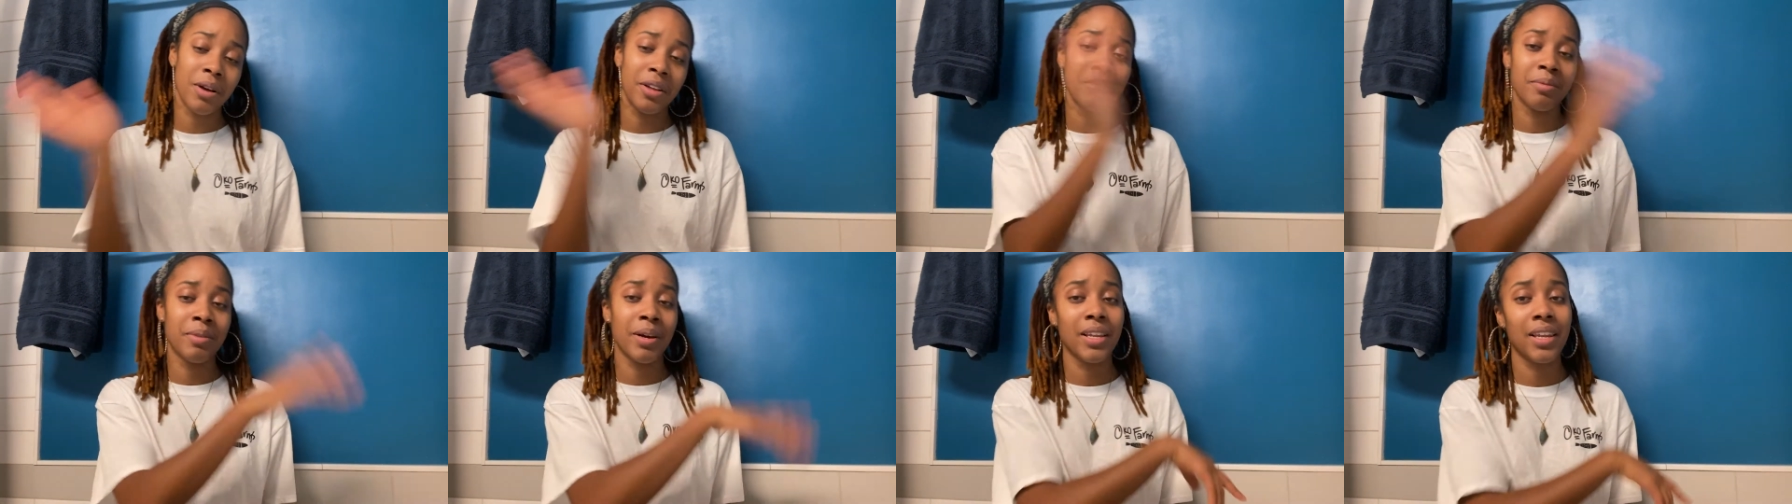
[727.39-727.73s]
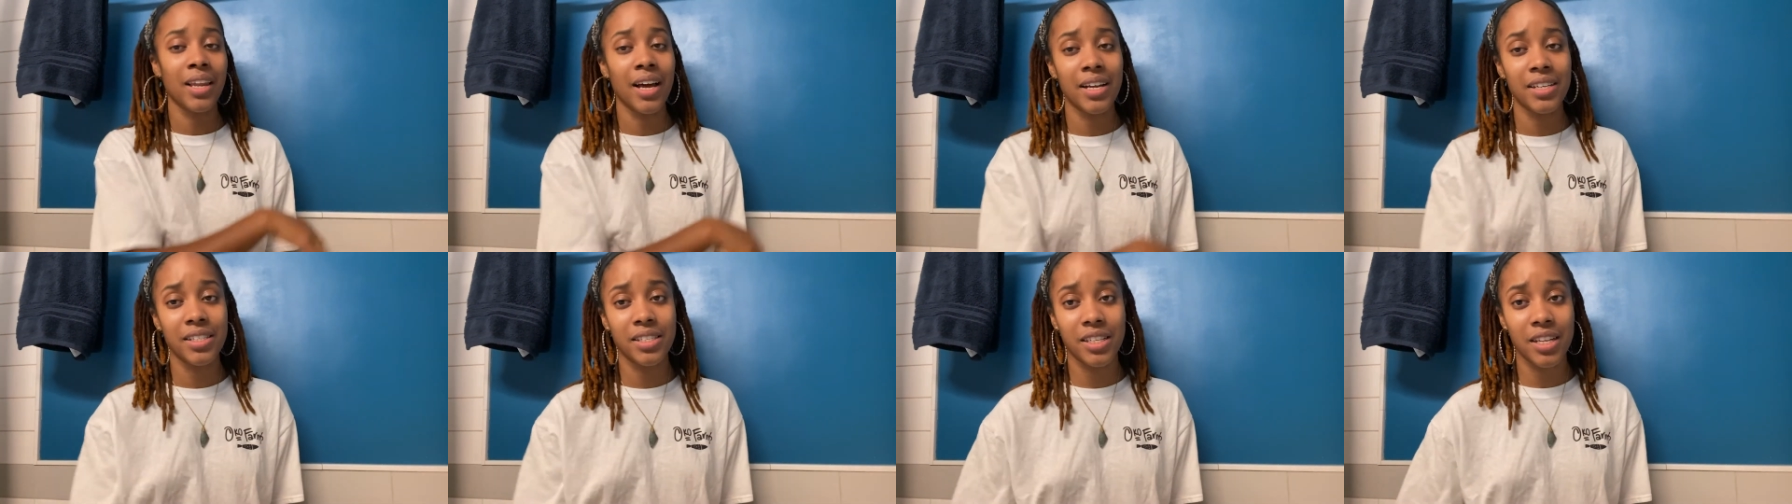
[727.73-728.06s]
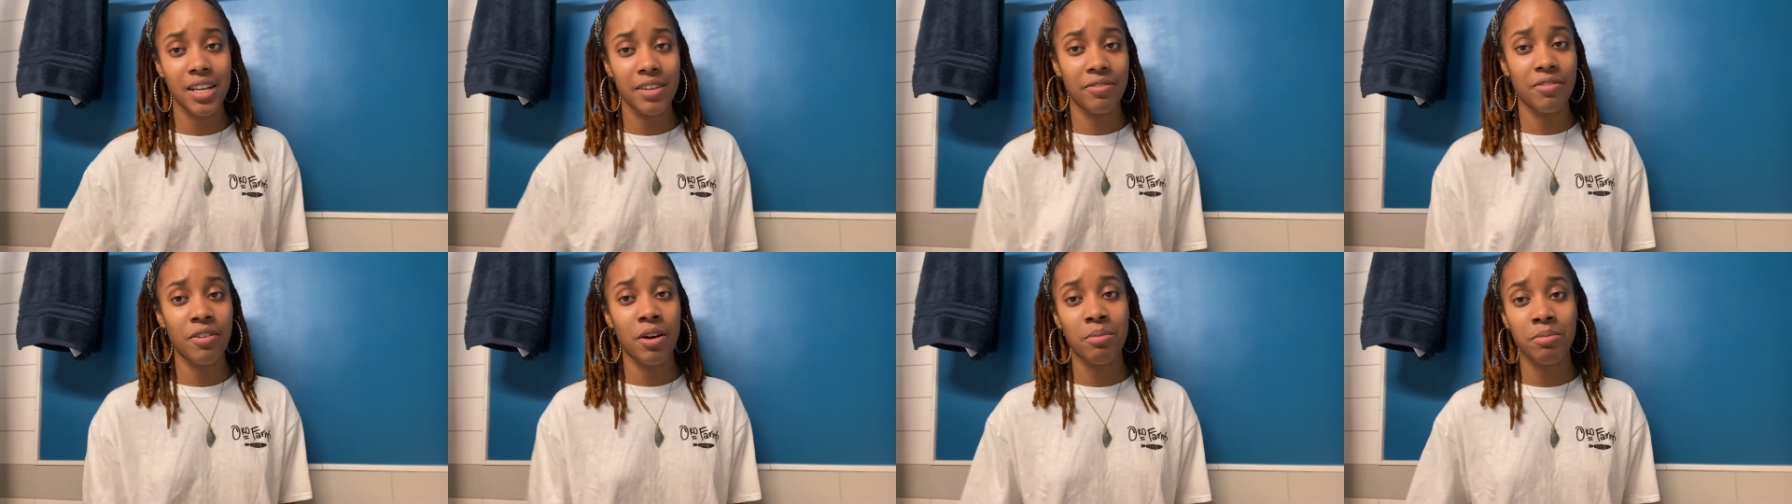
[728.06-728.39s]
in my last
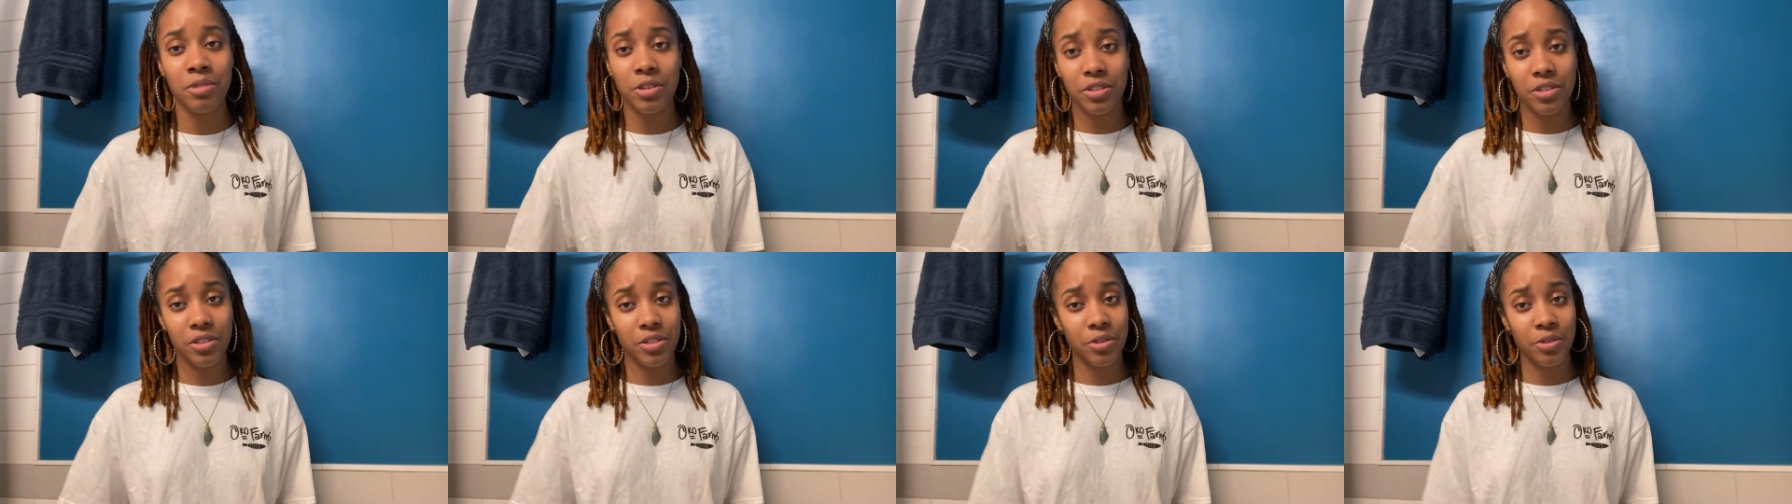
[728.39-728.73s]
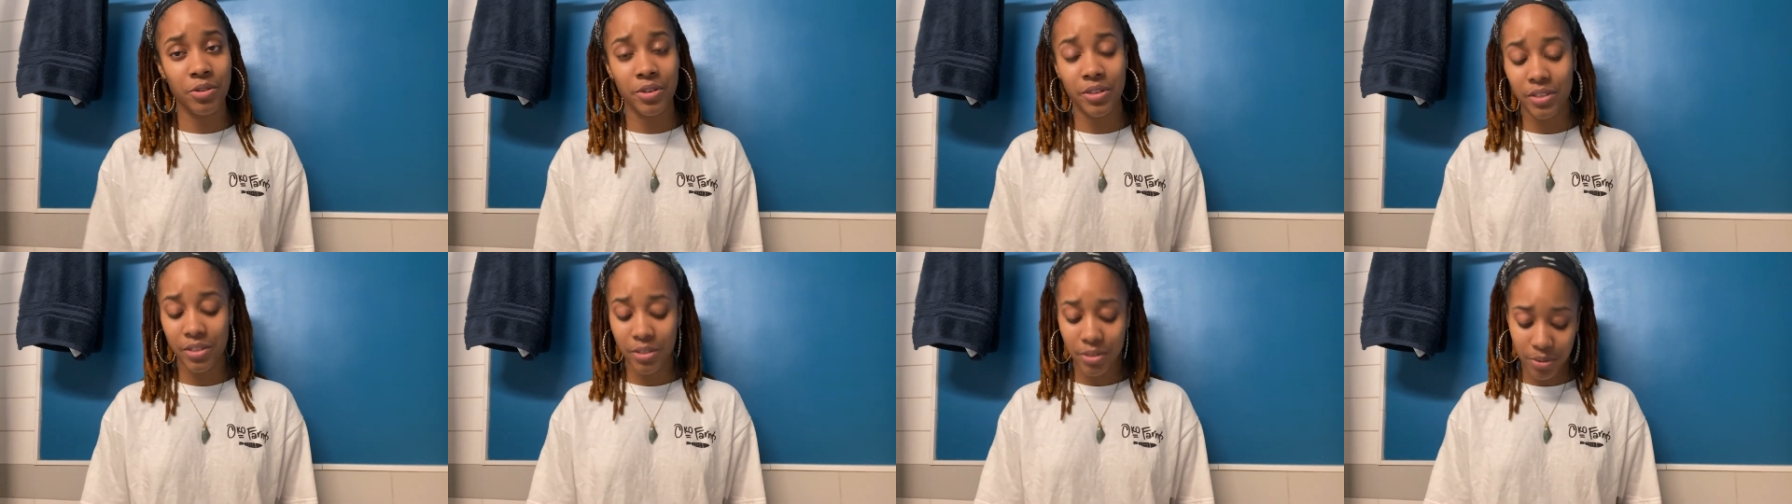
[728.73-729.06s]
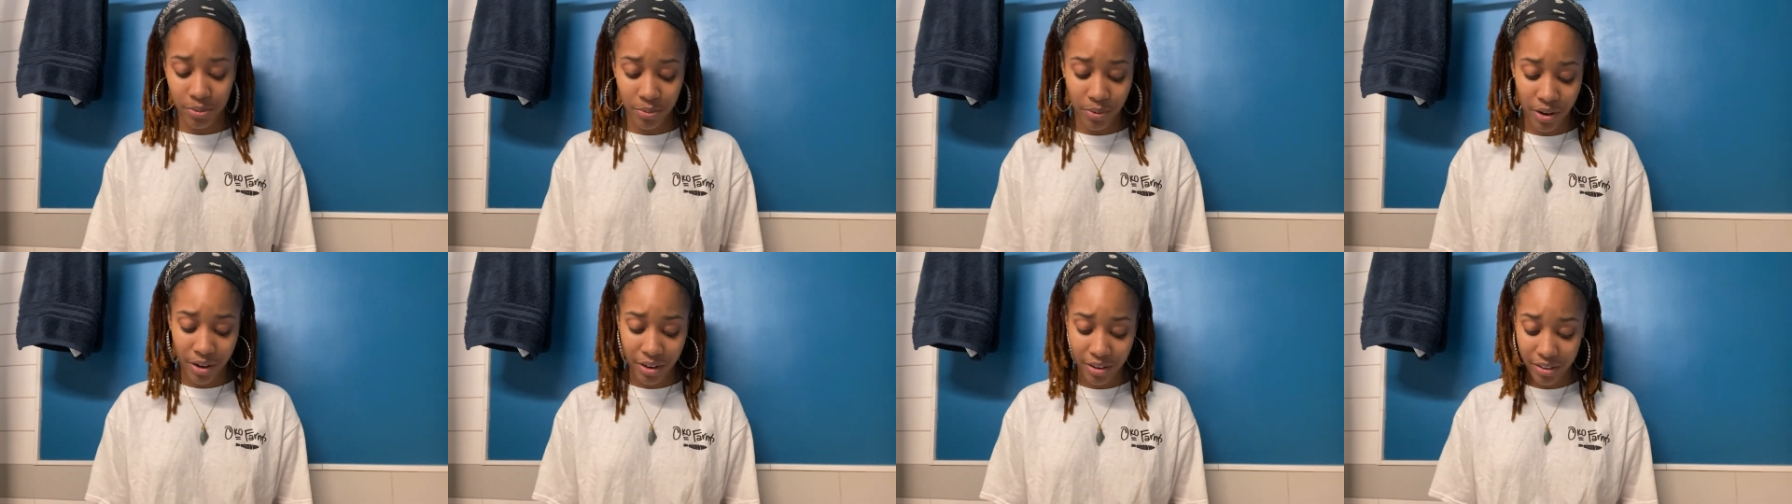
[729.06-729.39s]
Farm Nerd Stories as
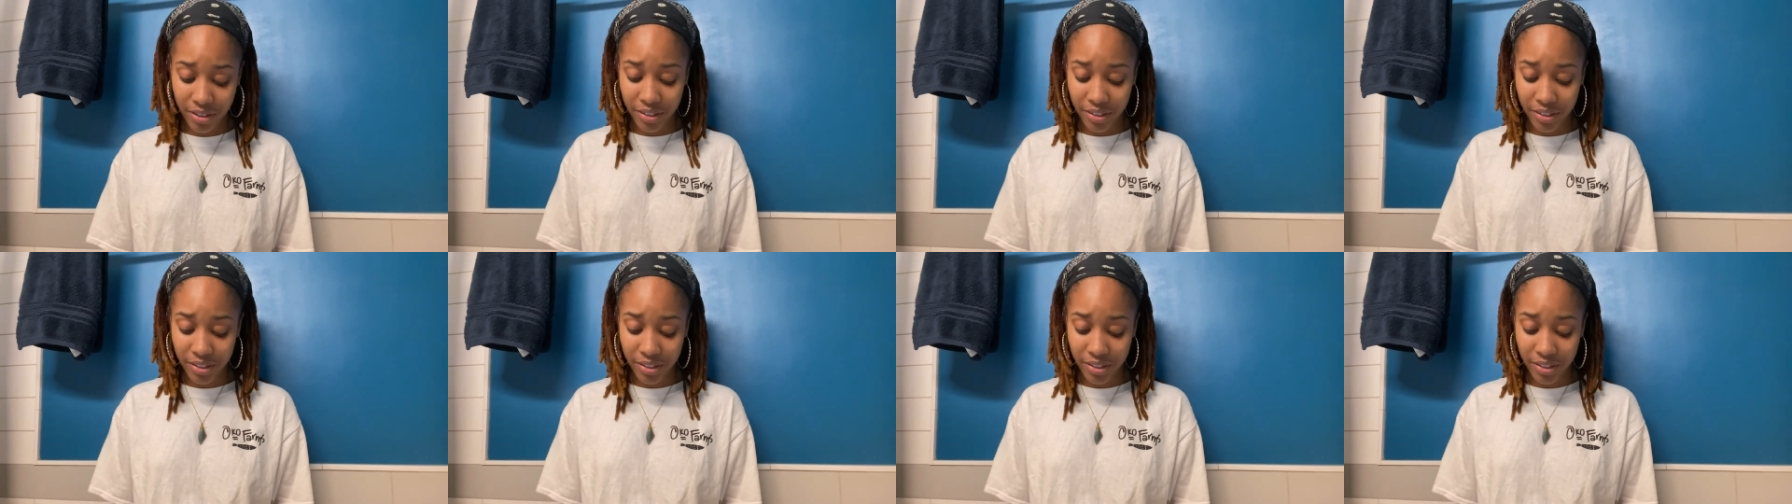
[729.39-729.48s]
well.